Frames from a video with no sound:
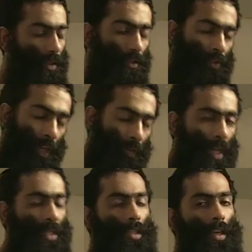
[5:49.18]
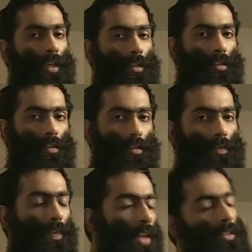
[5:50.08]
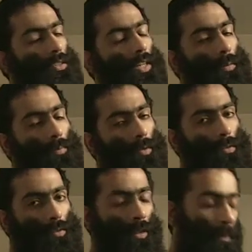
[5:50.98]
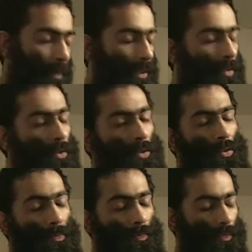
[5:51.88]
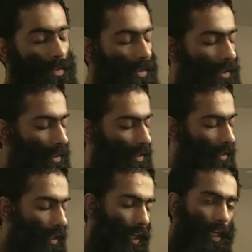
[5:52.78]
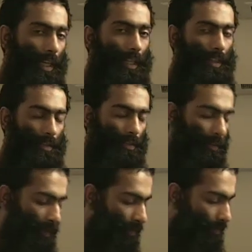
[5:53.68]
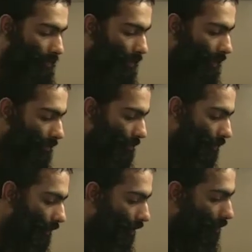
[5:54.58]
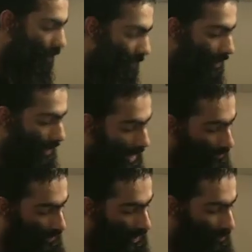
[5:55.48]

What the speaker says: So now we're at the end. The final step to complete your wudu. And to prove a point, we have about a half a cup